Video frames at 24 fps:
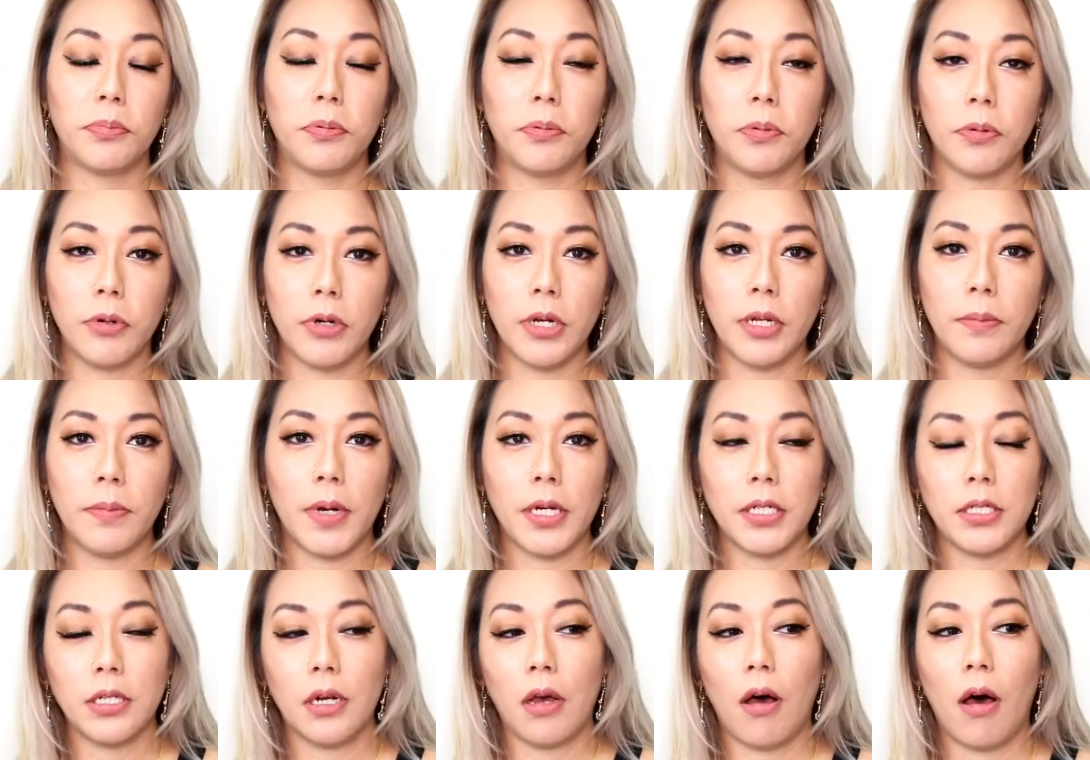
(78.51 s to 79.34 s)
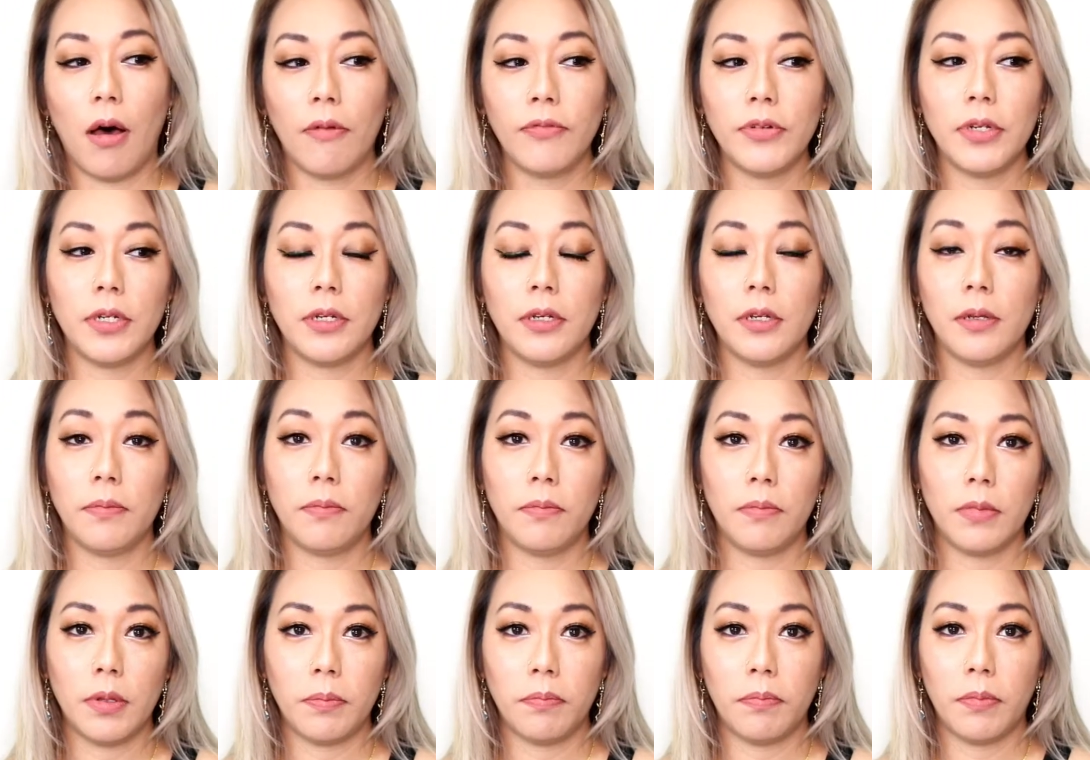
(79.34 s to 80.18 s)
pretty much often
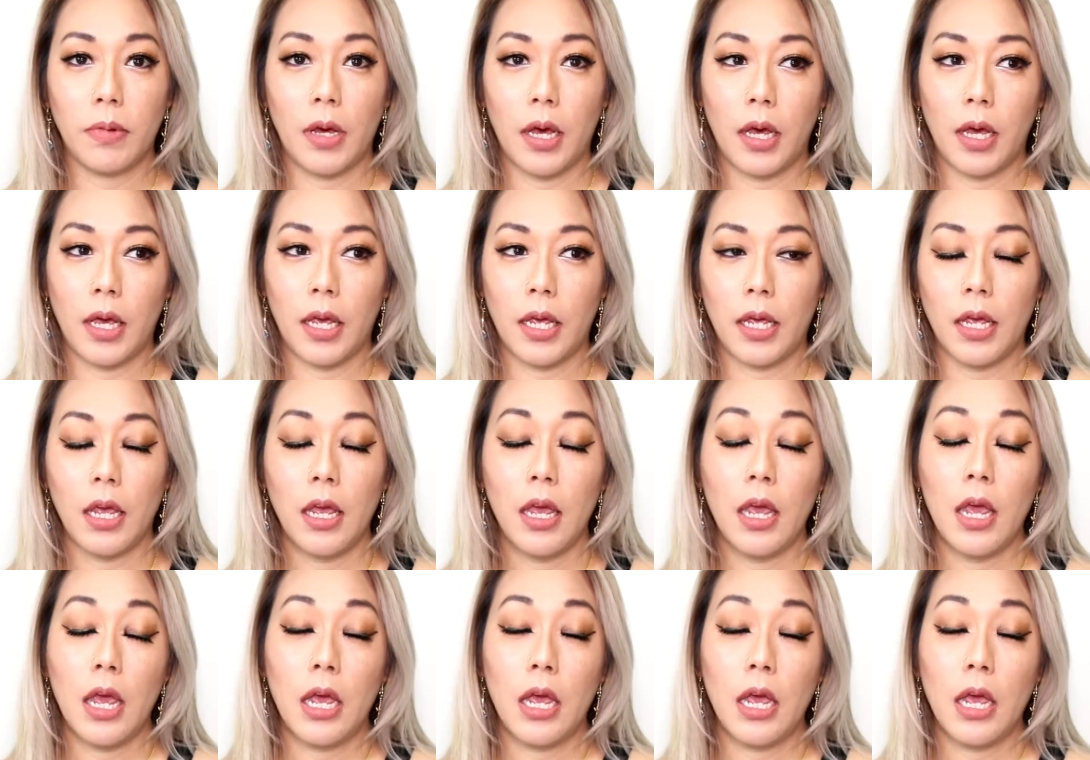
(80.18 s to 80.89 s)
in my